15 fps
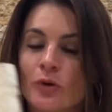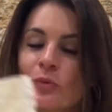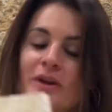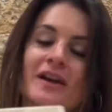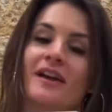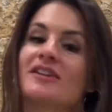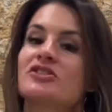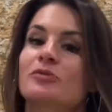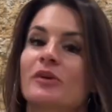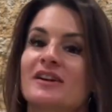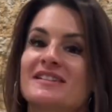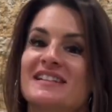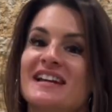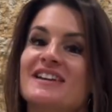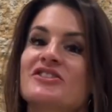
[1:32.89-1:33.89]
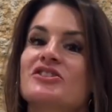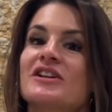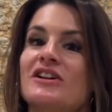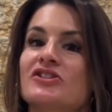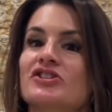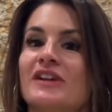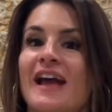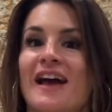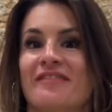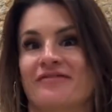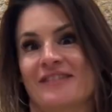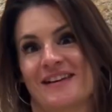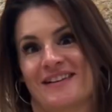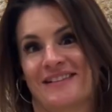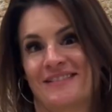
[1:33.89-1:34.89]
We cut it to where it's inch to inch and a half
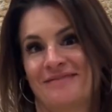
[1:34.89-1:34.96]
thick.